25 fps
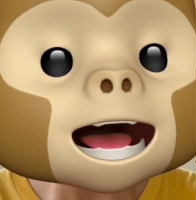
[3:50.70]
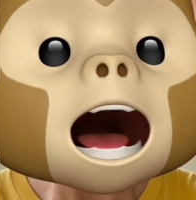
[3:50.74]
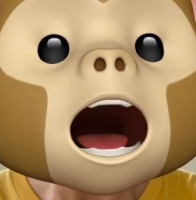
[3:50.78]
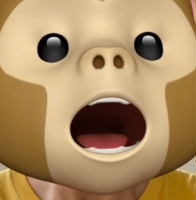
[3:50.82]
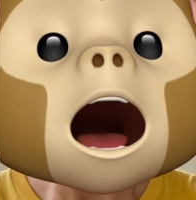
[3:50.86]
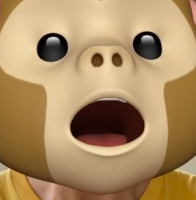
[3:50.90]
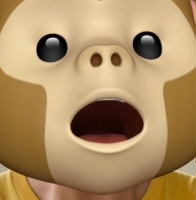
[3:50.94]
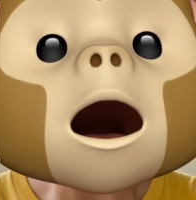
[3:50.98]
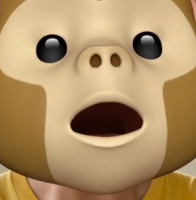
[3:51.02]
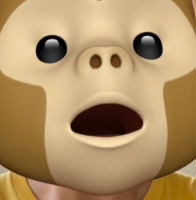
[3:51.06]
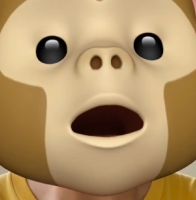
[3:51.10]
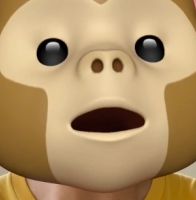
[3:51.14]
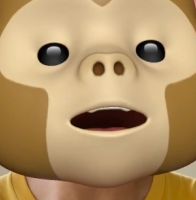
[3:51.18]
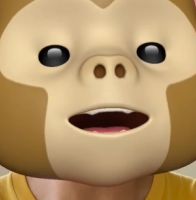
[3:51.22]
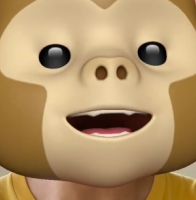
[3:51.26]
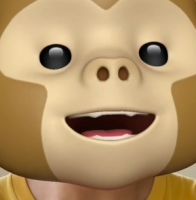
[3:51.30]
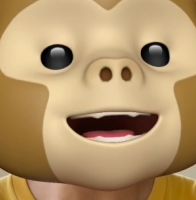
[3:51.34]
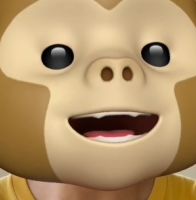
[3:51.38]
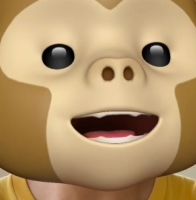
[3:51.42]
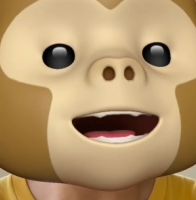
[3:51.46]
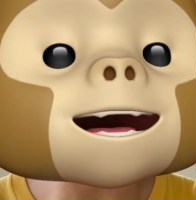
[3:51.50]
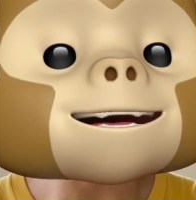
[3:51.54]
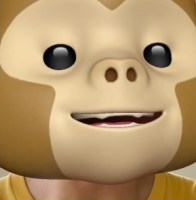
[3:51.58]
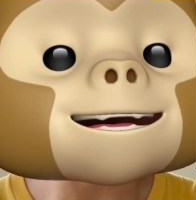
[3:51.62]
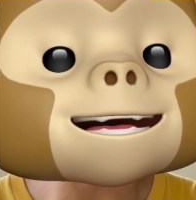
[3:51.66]
or only
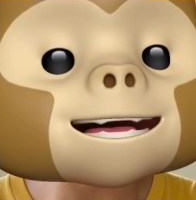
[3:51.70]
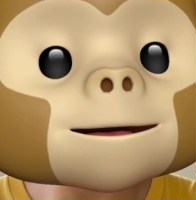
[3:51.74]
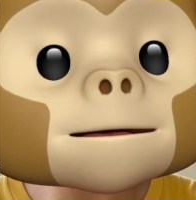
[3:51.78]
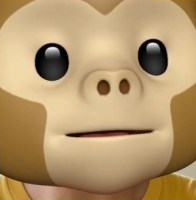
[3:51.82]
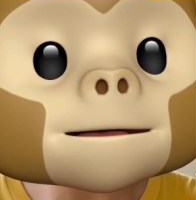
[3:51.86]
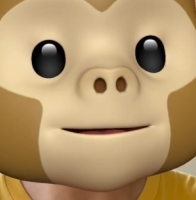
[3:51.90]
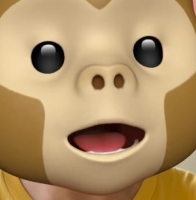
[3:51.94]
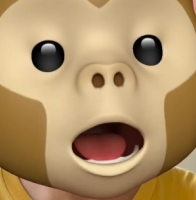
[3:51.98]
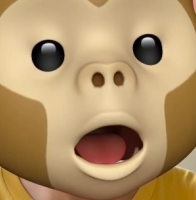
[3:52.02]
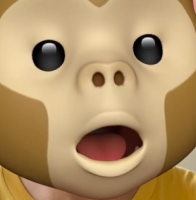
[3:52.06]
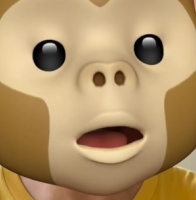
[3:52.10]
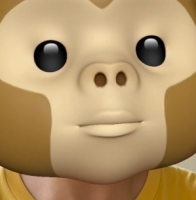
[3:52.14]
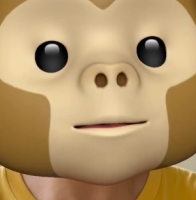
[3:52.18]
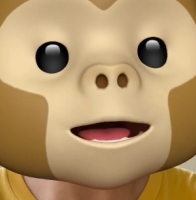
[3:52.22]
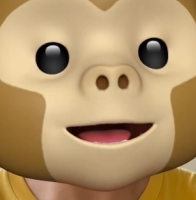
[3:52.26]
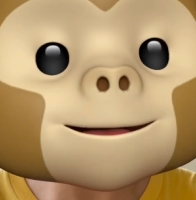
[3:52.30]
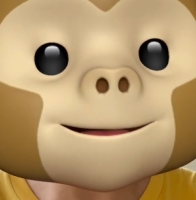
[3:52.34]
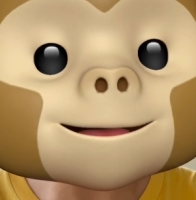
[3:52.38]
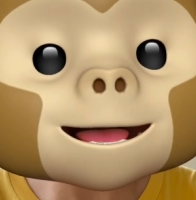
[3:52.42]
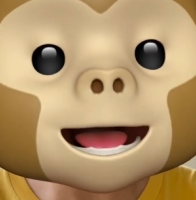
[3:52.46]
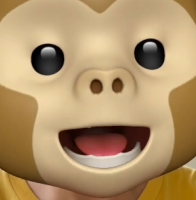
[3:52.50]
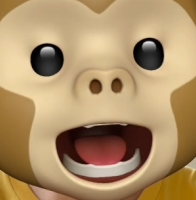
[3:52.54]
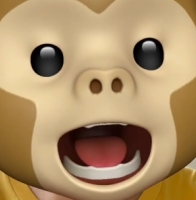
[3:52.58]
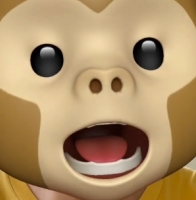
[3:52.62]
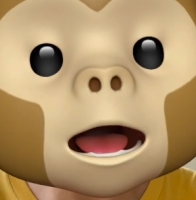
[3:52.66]
a simple
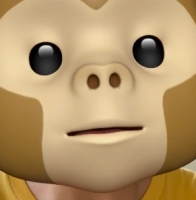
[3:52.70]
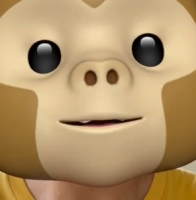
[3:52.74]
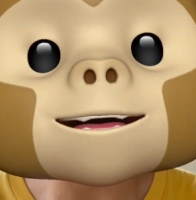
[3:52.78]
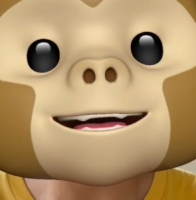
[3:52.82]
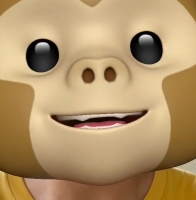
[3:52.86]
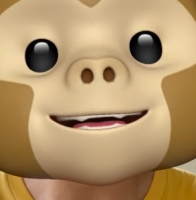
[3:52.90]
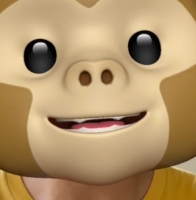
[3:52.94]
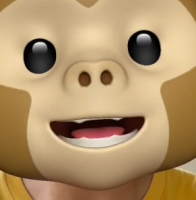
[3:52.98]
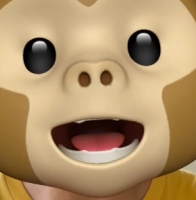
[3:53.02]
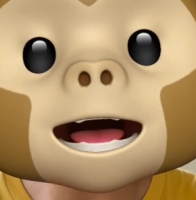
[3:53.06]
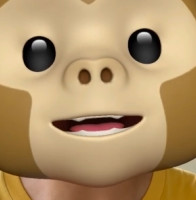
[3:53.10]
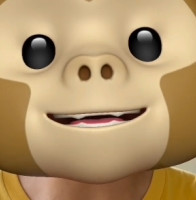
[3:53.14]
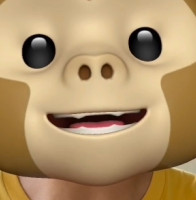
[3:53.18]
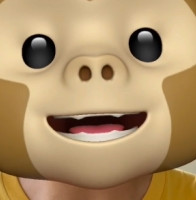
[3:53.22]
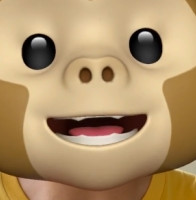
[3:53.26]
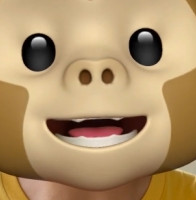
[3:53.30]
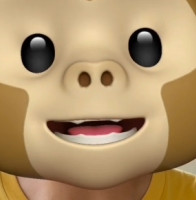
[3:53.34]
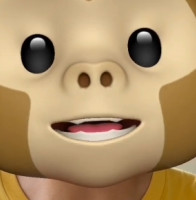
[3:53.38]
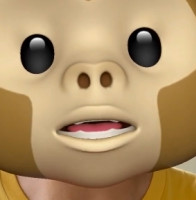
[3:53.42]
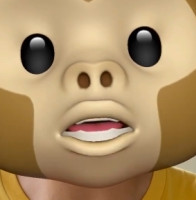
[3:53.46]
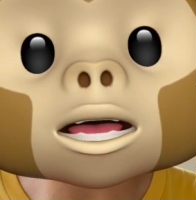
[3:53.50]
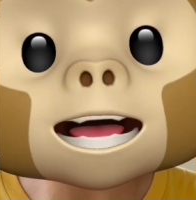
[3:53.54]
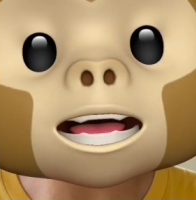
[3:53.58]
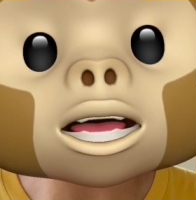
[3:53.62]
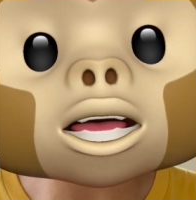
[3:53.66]
reply without
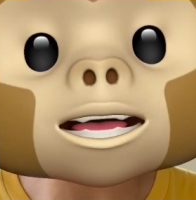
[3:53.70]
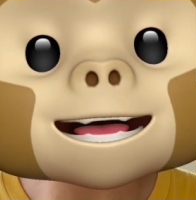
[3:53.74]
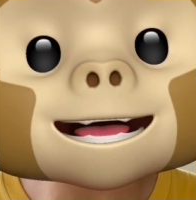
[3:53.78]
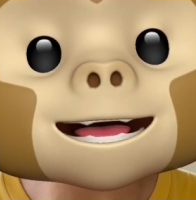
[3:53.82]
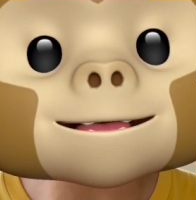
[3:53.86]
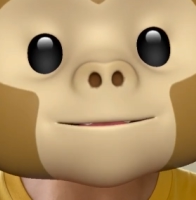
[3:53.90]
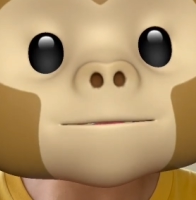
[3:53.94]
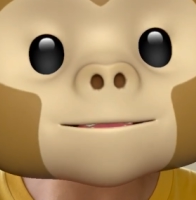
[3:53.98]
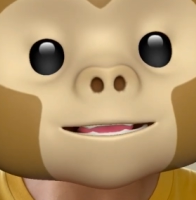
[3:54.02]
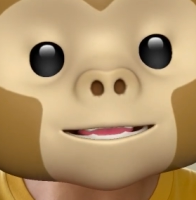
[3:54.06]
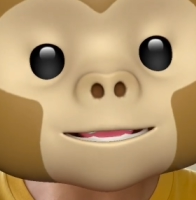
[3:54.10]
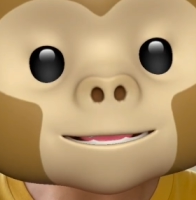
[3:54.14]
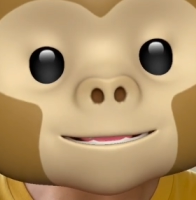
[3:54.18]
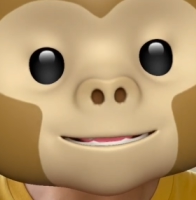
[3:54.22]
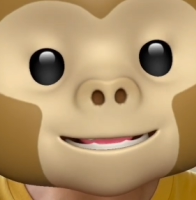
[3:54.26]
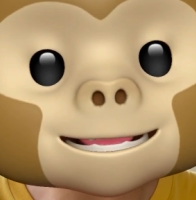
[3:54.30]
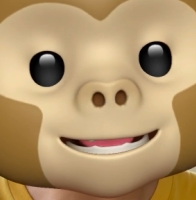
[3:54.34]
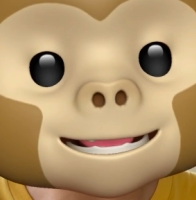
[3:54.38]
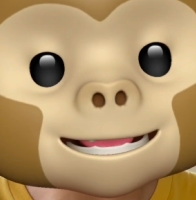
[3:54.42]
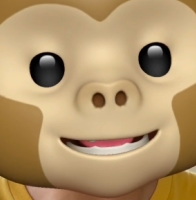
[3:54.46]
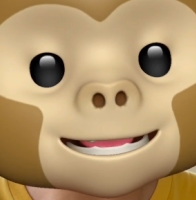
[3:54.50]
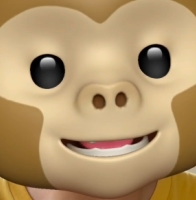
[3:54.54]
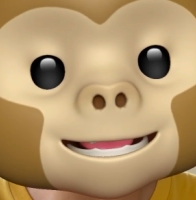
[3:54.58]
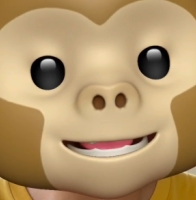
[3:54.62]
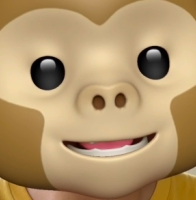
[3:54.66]
exchanging views.